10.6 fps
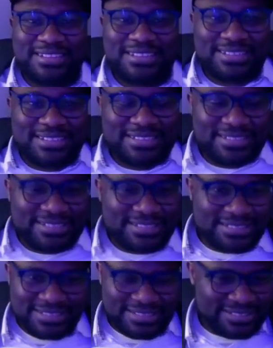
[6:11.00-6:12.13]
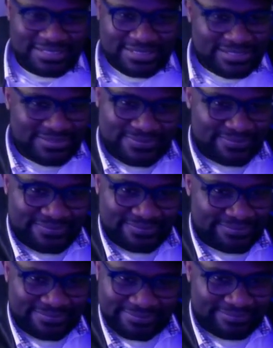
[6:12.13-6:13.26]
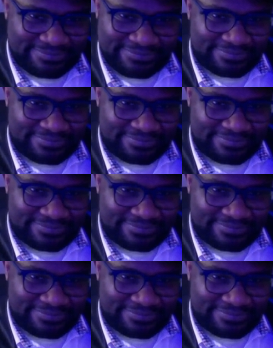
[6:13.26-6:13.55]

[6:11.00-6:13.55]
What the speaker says: (no one is talking)